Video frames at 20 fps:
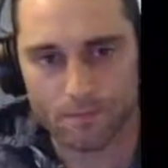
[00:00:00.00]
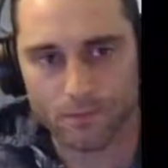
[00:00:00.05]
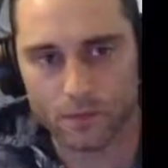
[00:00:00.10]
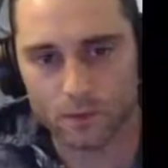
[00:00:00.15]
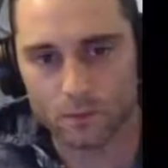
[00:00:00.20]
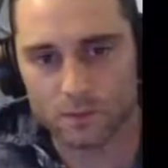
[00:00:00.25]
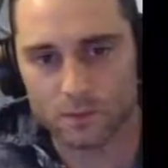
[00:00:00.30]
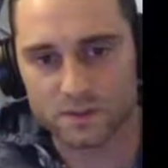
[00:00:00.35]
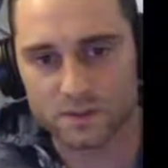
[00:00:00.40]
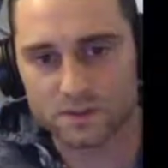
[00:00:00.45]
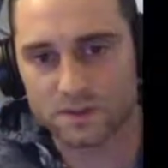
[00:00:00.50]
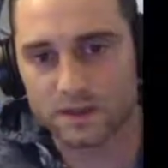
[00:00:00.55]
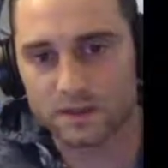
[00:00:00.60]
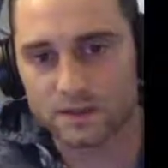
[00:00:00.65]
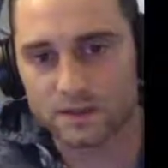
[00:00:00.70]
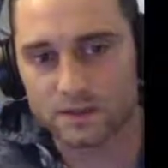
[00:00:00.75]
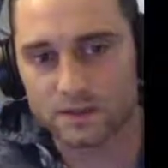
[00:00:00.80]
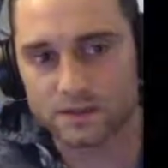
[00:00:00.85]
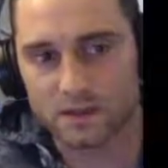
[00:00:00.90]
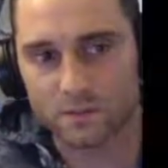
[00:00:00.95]
What's
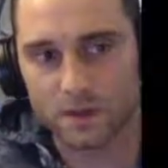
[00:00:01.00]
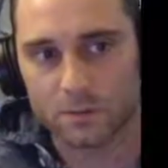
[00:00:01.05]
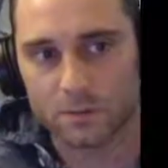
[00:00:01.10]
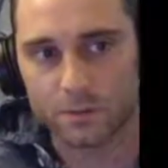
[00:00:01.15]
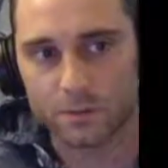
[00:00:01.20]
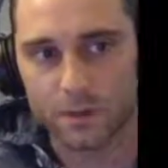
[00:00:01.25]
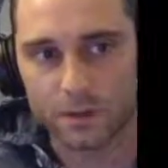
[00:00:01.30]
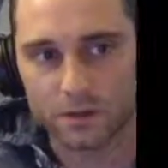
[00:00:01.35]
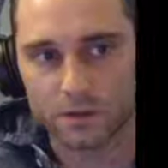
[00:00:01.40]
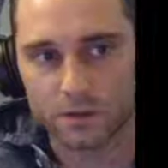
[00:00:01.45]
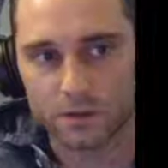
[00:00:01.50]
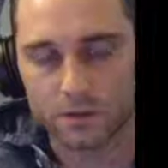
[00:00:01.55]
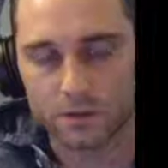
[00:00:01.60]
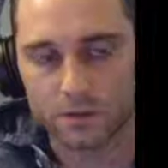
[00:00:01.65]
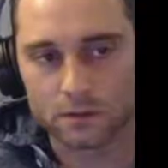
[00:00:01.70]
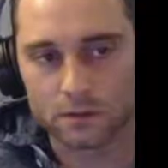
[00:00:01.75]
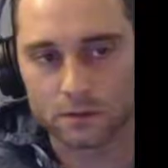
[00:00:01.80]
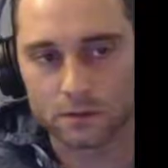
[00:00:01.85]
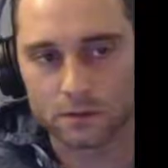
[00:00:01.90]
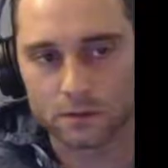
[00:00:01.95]
nice is that my button,
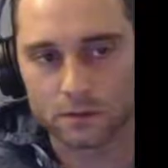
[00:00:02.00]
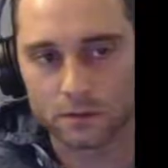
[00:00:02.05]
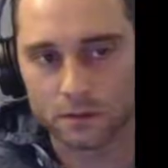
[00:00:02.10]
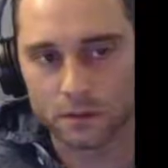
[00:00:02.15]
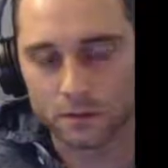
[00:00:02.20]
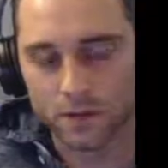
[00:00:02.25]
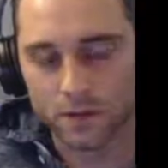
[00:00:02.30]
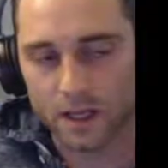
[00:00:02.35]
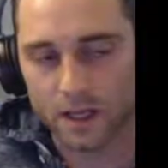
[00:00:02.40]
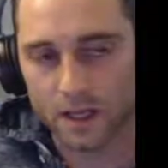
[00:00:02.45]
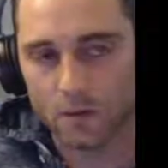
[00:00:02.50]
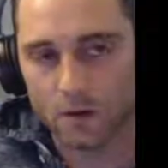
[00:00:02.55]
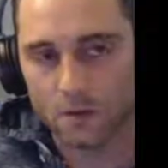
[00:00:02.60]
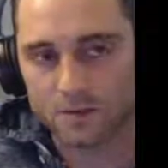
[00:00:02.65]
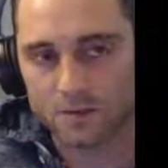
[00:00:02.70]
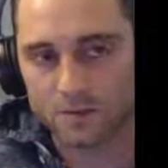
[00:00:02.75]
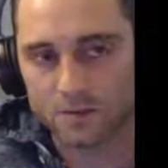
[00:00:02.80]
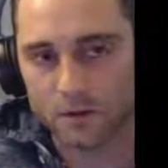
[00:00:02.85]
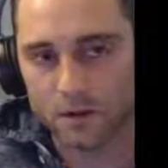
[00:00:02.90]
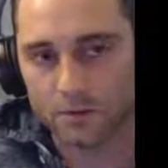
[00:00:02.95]
you know,
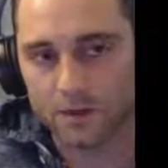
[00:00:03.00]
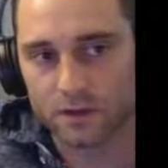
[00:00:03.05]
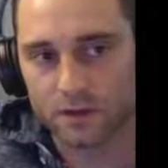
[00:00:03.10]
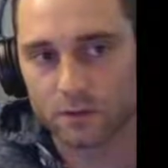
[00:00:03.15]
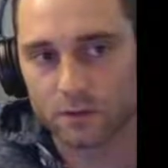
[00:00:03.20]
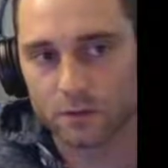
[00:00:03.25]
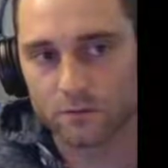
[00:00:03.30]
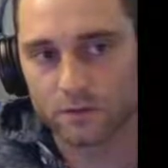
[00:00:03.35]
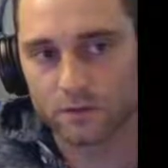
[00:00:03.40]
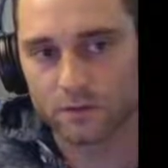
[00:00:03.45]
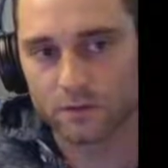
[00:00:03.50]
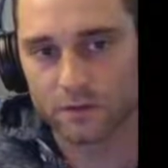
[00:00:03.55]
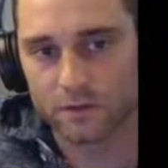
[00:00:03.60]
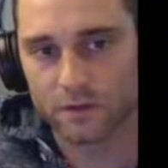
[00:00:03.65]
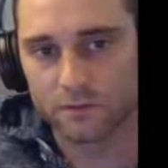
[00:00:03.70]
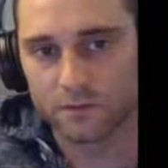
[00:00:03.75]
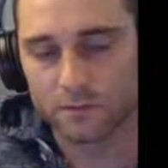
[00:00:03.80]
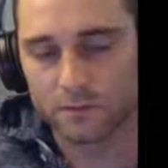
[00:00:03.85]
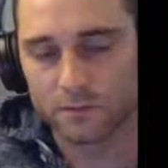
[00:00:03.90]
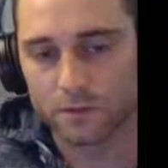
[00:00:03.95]
KWAP's probably going to
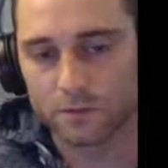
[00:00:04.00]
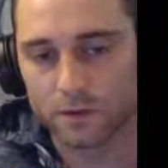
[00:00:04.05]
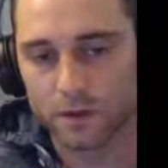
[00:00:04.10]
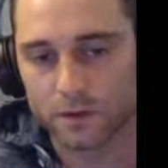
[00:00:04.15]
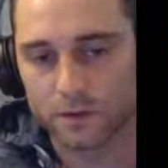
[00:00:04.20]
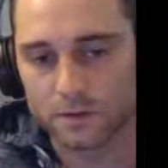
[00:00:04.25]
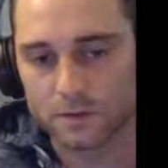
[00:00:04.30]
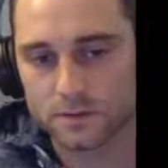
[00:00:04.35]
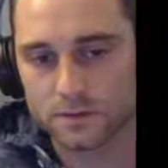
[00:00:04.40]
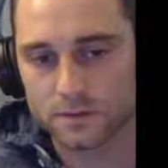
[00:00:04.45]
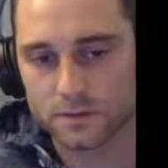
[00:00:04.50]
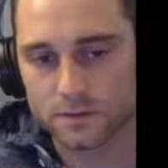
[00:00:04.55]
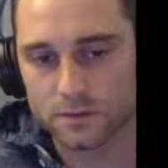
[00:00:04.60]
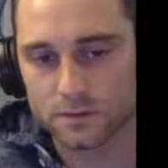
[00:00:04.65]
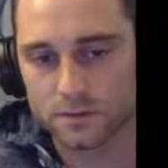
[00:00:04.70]
over-defend from the blinds.